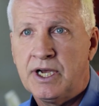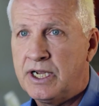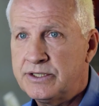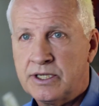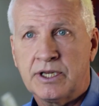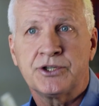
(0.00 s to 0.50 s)

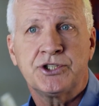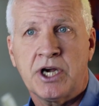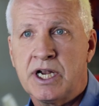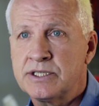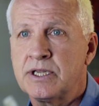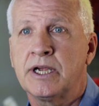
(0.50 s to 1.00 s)
until it
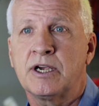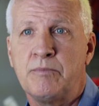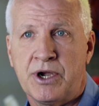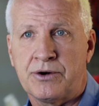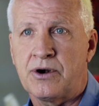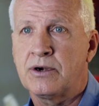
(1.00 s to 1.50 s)
shines like a
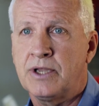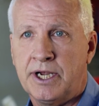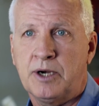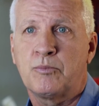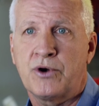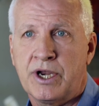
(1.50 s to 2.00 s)
mirror,
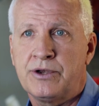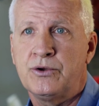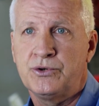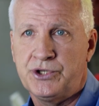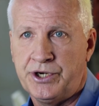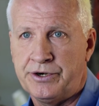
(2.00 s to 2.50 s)
like a brand
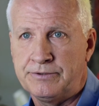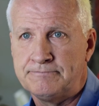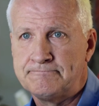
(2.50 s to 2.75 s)
new shear.